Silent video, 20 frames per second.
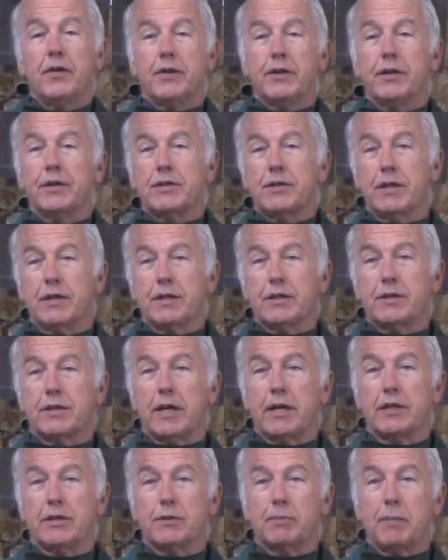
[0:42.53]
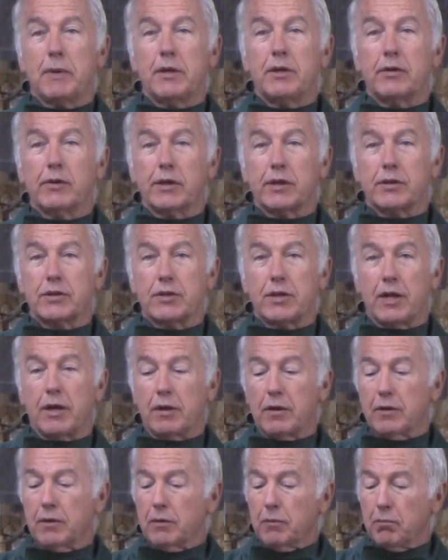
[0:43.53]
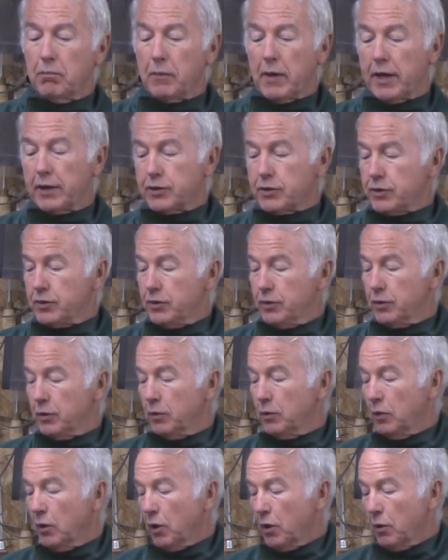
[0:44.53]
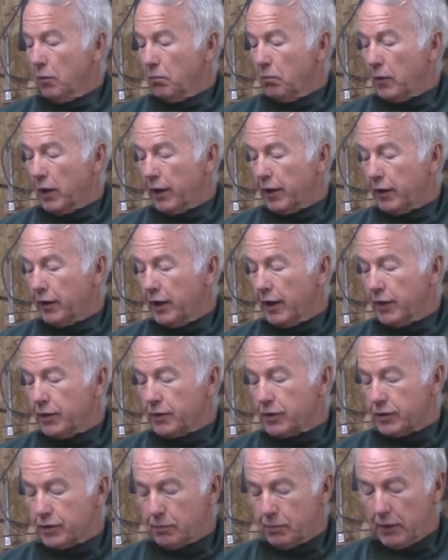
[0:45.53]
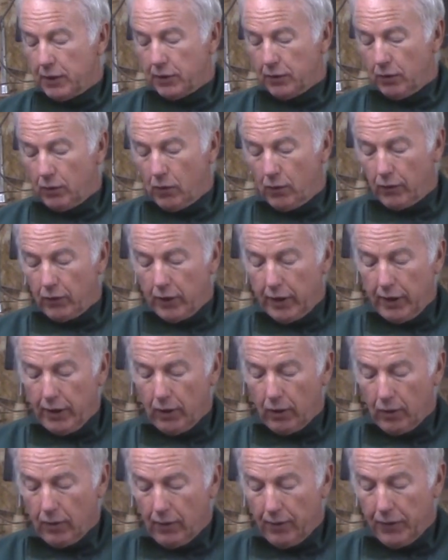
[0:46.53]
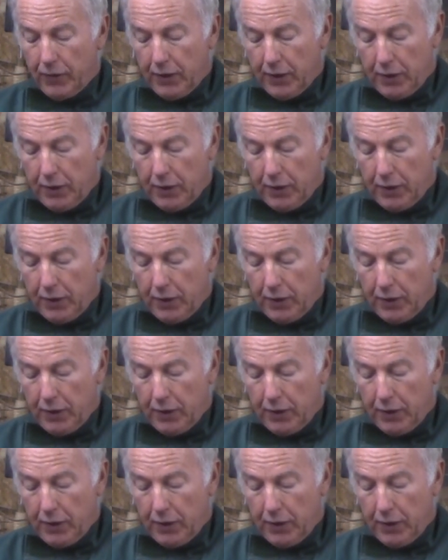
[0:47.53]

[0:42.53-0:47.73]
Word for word: this is a spindle extender matched to my lathe spindle over here,